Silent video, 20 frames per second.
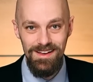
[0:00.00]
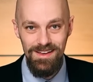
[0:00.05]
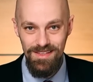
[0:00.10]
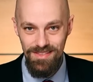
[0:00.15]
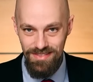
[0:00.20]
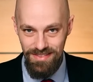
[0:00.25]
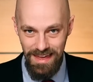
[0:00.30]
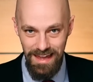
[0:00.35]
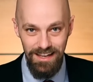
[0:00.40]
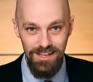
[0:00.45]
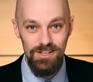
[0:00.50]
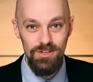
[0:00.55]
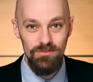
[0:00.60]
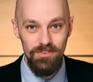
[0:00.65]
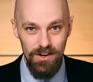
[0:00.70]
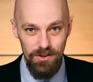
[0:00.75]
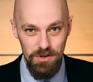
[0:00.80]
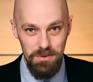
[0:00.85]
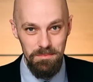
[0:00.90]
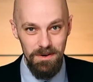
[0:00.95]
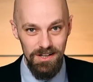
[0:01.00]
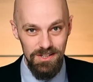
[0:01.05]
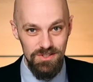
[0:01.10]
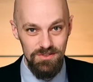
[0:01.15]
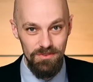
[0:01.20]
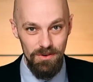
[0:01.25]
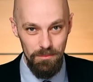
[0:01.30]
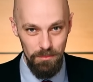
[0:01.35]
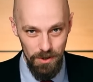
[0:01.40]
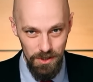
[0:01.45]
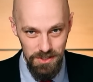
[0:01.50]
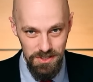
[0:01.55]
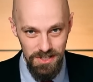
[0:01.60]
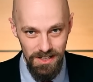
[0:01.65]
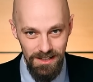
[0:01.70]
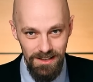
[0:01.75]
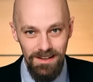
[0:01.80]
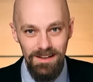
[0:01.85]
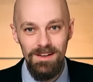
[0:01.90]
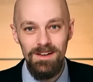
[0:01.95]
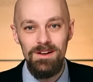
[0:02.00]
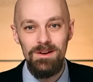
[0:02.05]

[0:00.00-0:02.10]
Thank you very much for watching.